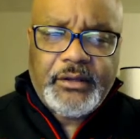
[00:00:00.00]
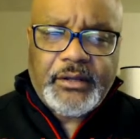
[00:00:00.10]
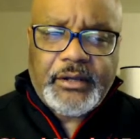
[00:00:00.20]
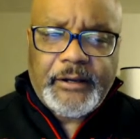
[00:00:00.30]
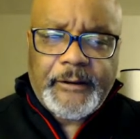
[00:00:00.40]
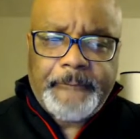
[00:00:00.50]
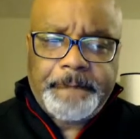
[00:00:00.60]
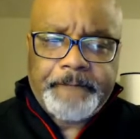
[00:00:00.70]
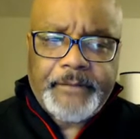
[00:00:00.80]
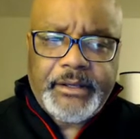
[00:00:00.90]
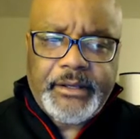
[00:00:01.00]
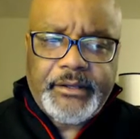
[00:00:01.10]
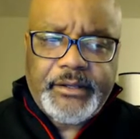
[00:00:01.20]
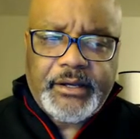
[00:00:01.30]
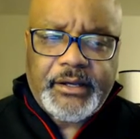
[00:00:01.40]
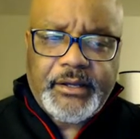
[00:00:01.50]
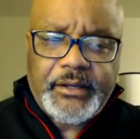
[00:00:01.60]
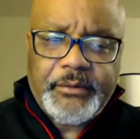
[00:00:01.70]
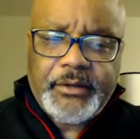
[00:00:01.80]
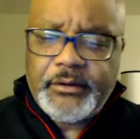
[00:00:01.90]

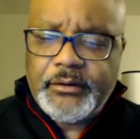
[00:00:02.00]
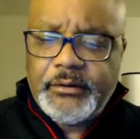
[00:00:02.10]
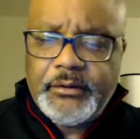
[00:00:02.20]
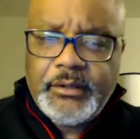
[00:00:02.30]
Here we go.